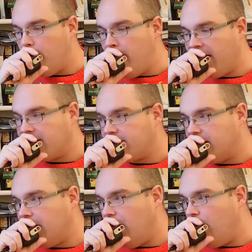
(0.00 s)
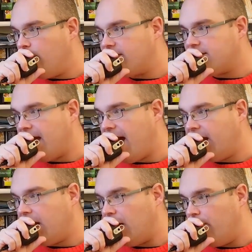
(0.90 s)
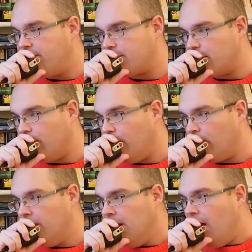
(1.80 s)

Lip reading: Mexico Tango is the call,